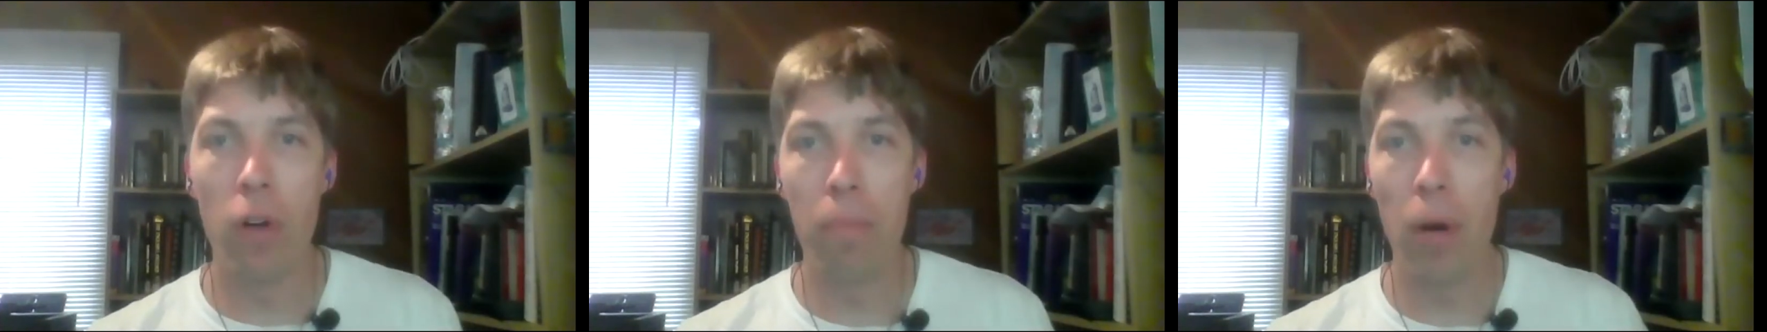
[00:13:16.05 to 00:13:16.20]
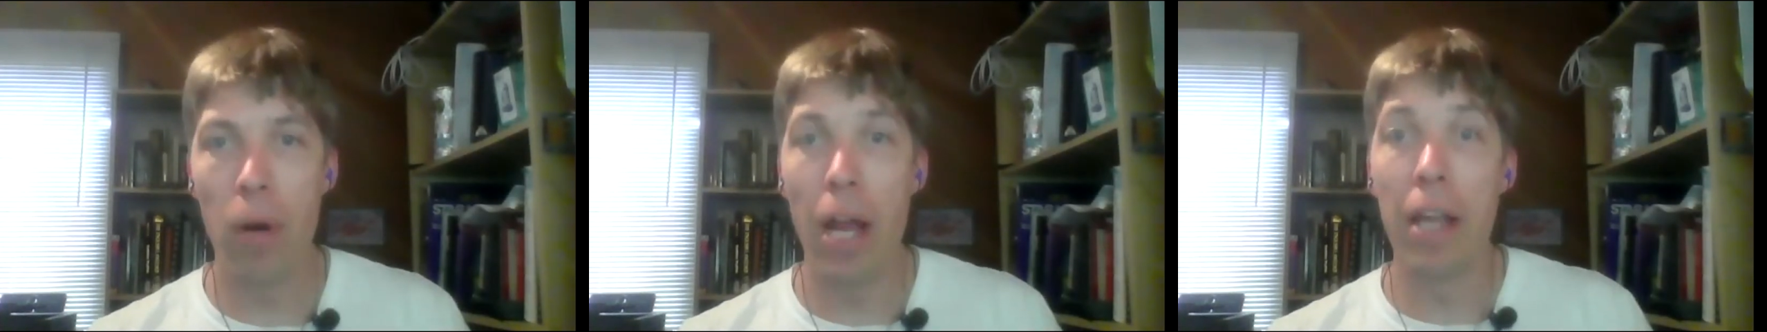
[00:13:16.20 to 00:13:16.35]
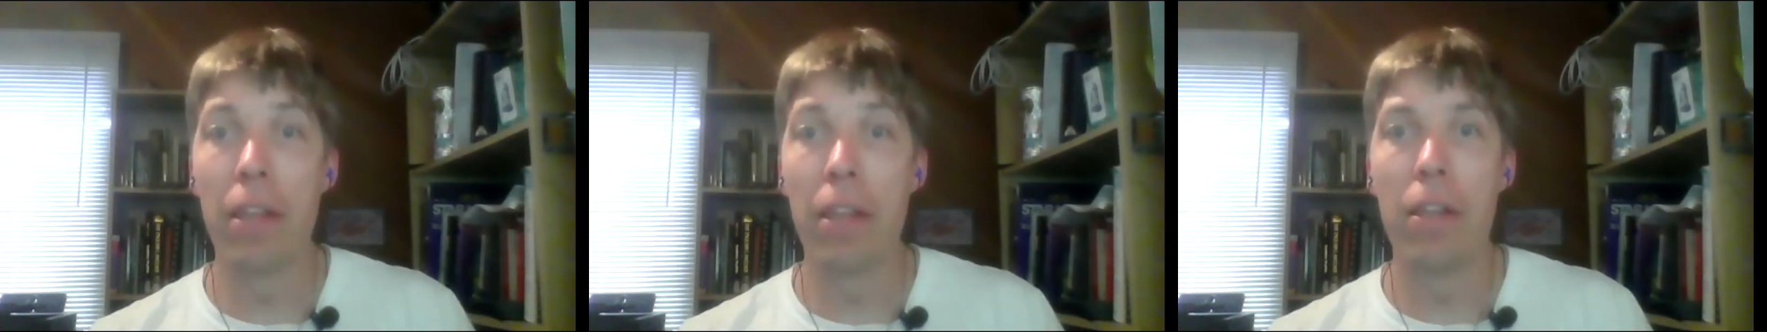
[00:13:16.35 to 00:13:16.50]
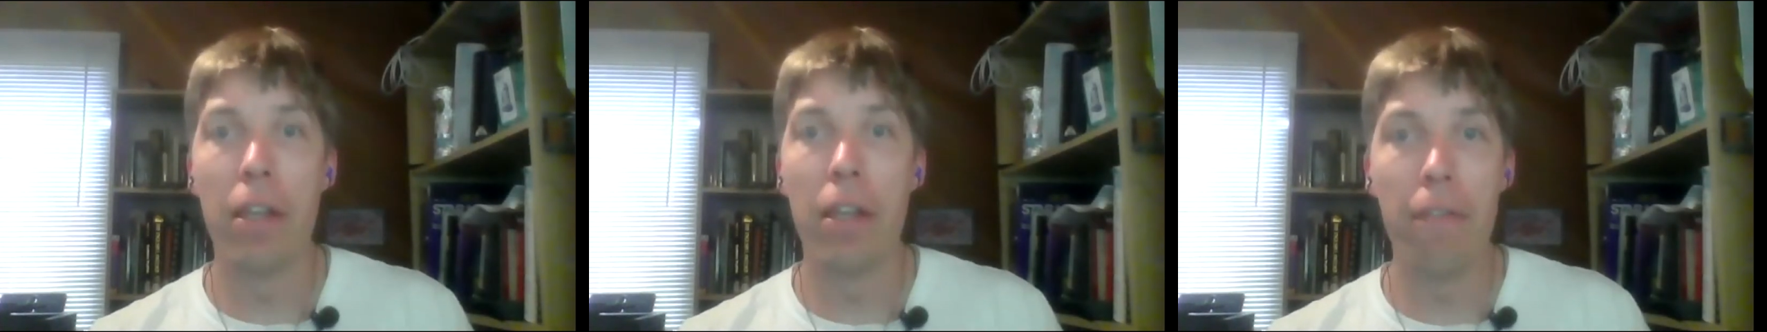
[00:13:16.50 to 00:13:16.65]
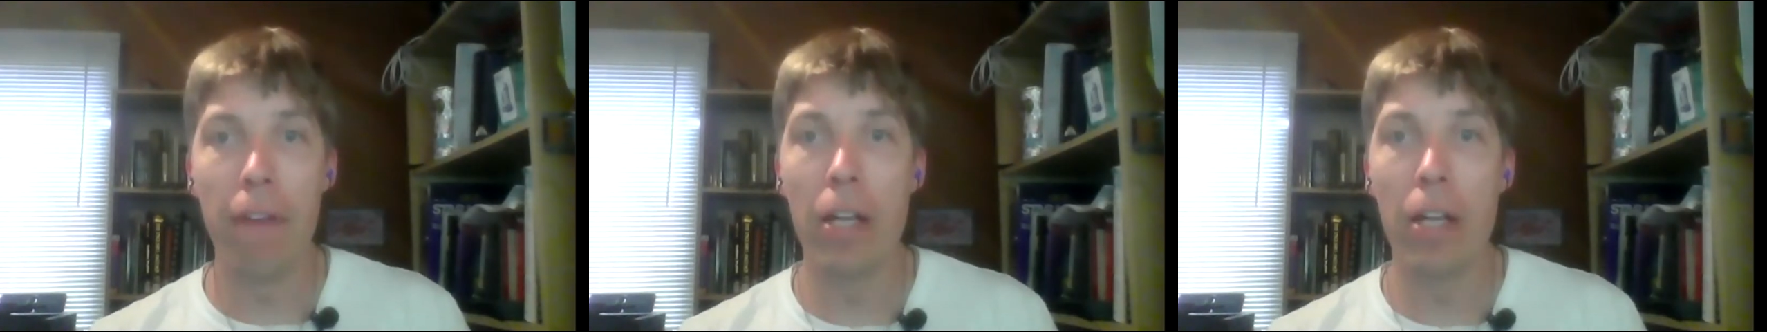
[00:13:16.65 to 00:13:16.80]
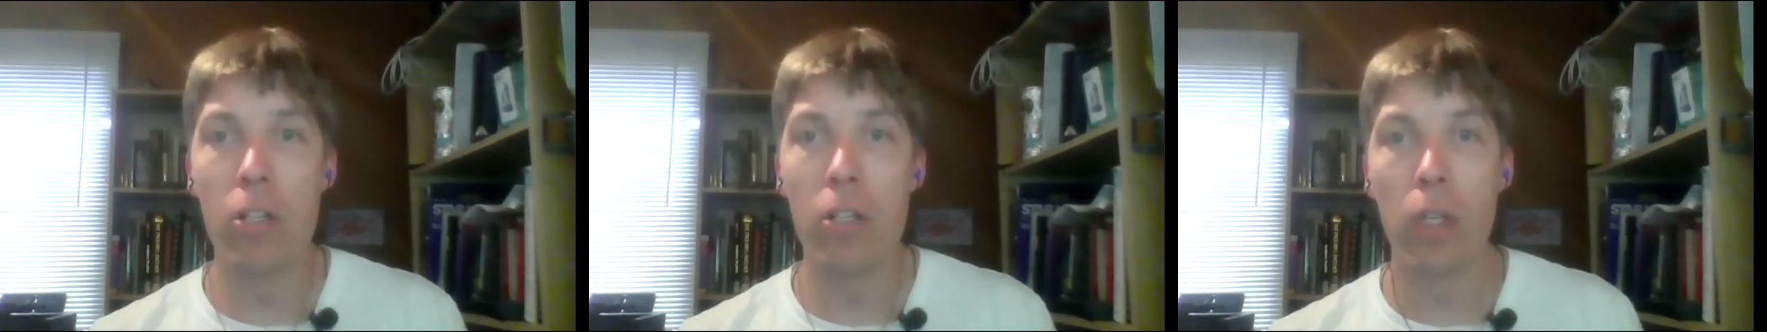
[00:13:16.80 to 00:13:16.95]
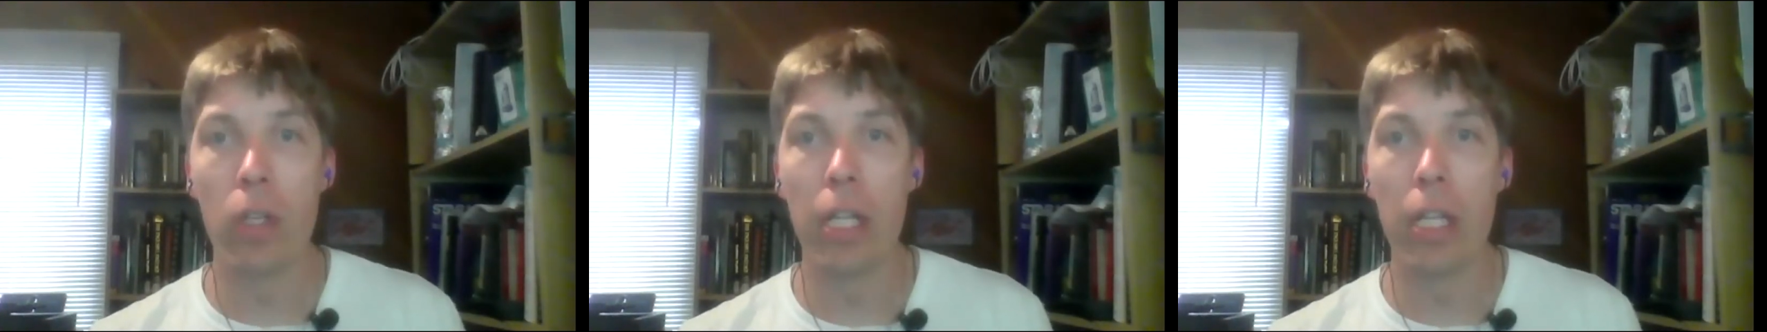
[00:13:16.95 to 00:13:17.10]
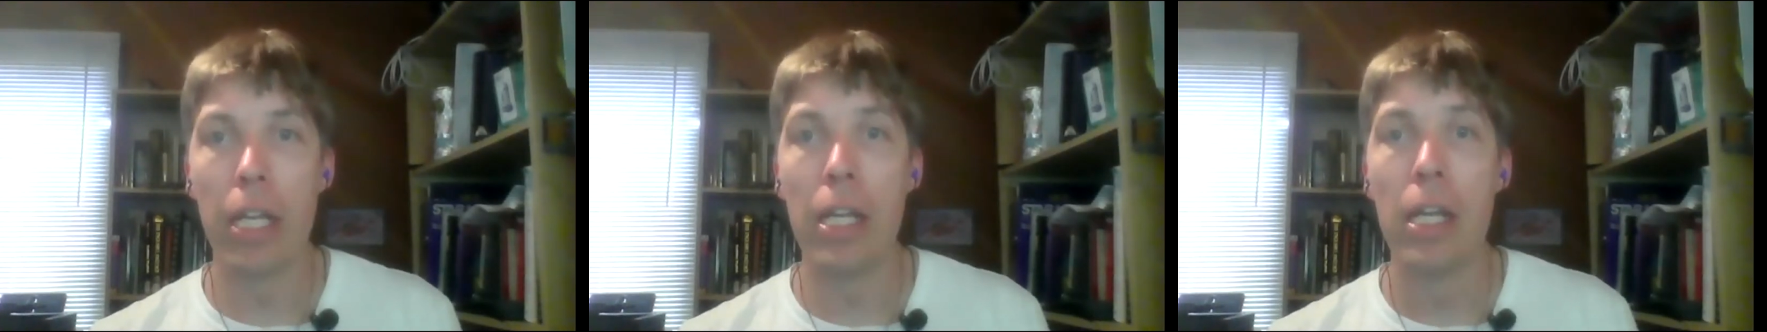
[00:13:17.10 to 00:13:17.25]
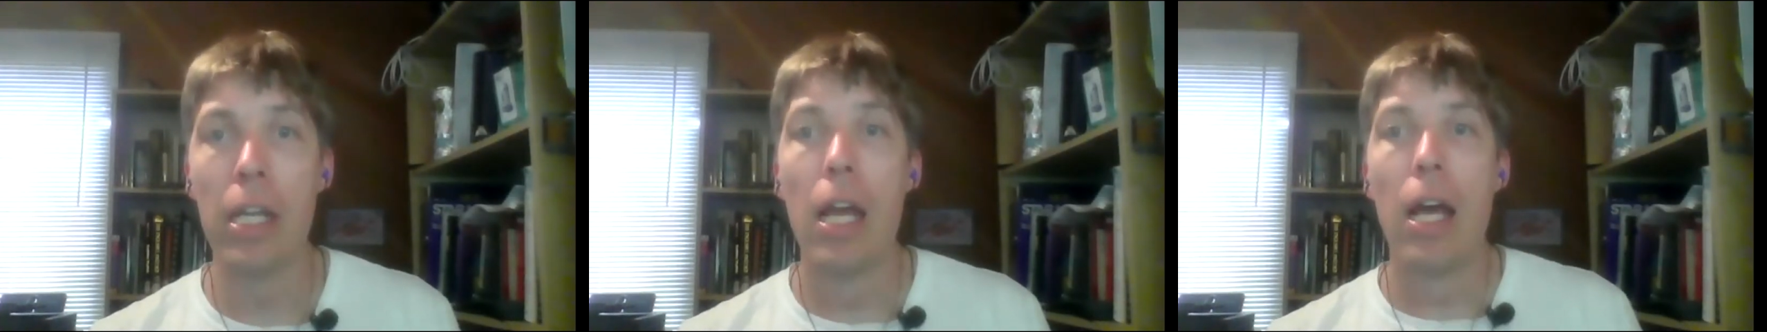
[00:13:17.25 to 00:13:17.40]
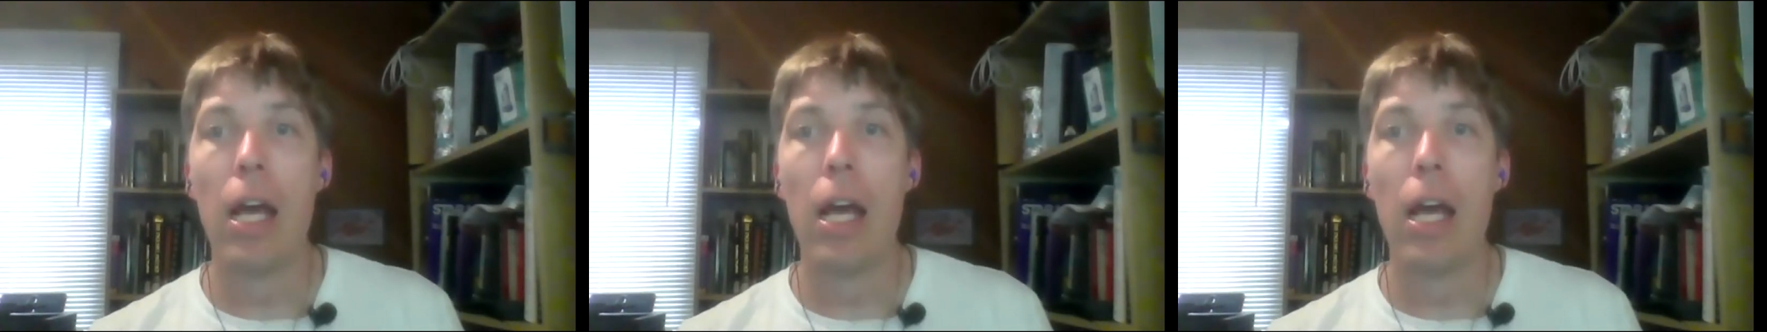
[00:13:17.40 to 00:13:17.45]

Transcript: a breath. Eventually,